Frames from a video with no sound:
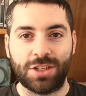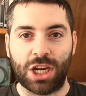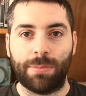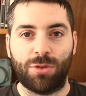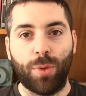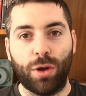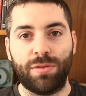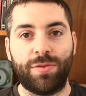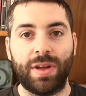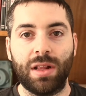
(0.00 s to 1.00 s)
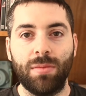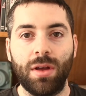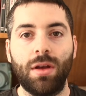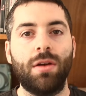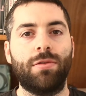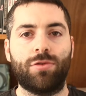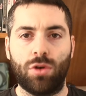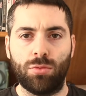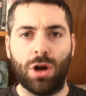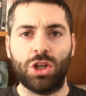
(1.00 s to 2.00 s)
James Bond film,
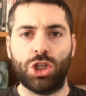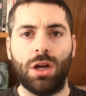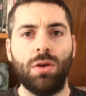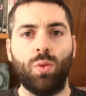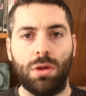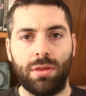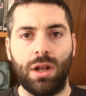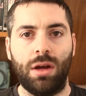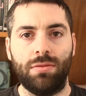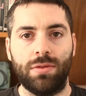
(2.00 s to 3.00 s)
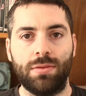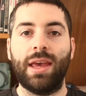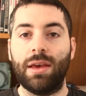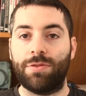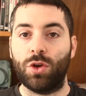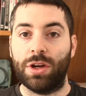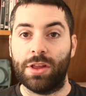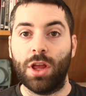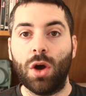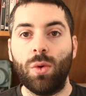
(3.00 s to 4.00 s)
From Russia with Love. If you
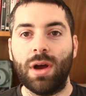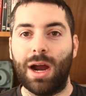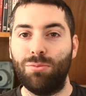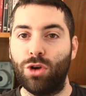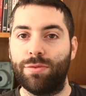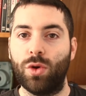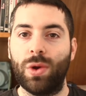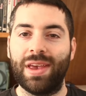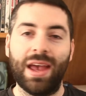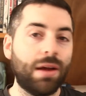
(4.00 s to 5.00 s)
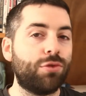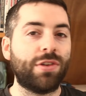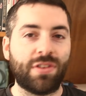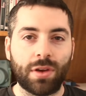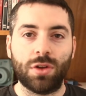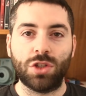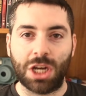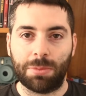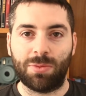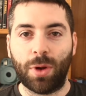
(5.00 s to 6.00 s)
didn't know, I'm reviewing every single
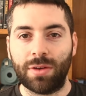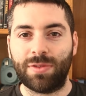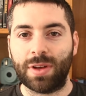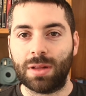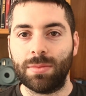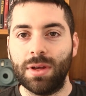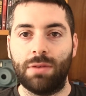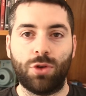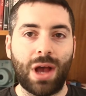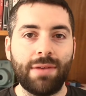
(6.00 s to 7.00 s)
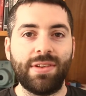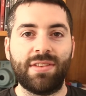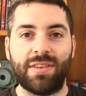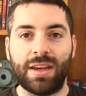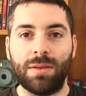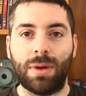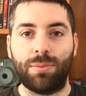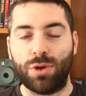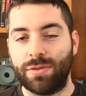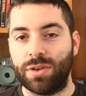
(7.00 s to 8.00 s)
James Bond film. If you haven't seen my
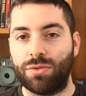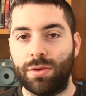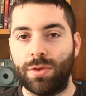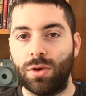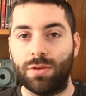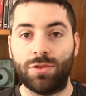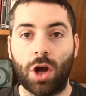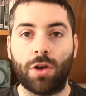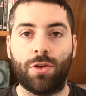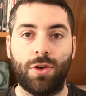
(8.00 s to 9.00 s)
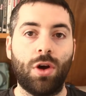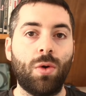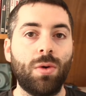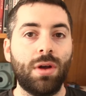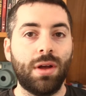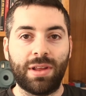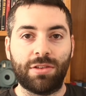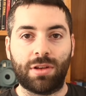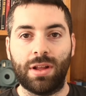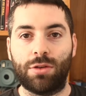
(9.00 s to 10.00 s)
previous review of Dr. No,
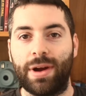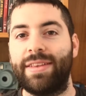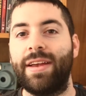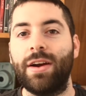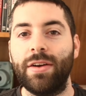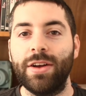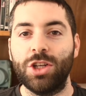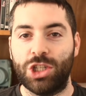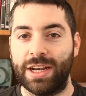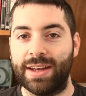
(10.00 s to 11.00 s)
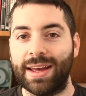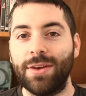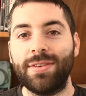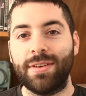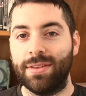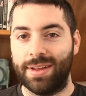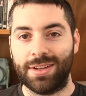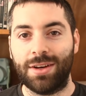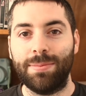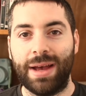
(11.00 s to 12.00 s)
please click right here, check it out,
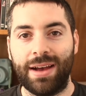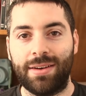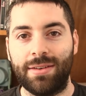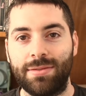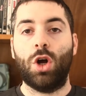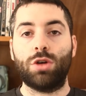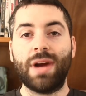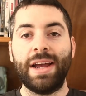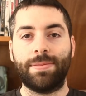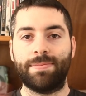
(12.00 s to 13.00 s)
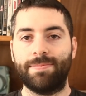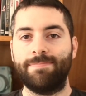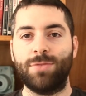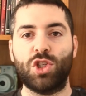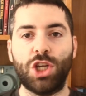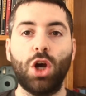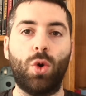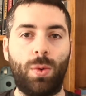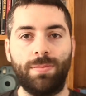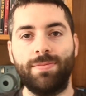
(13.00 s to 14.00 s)
then come back. Alright,
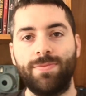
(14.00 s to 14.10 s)
so,